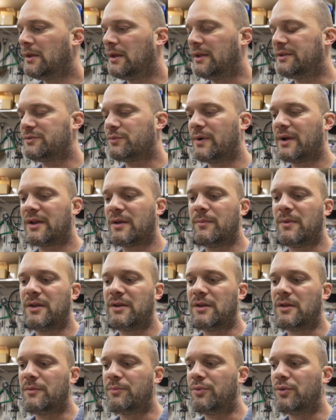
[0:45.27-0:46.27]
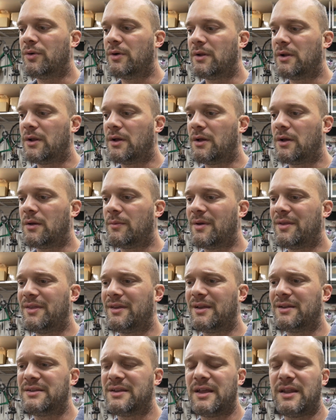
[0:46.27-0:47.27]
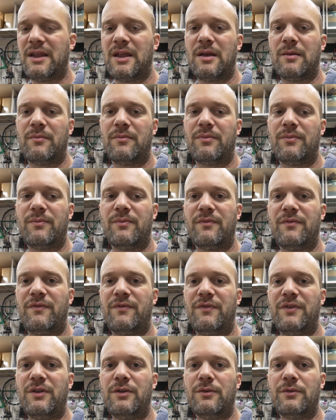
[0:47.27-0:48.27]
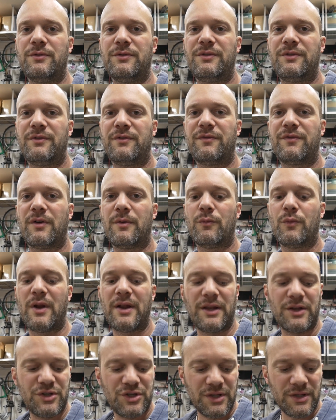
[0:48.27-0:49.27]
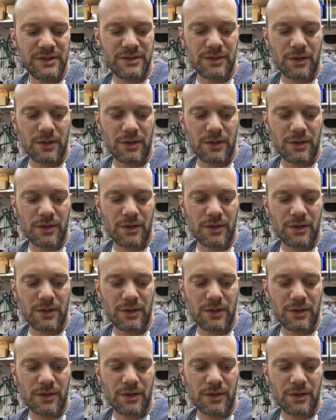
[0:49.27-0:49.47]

It's recommended to put, um, I think, a 10 amp fuse from Renogy.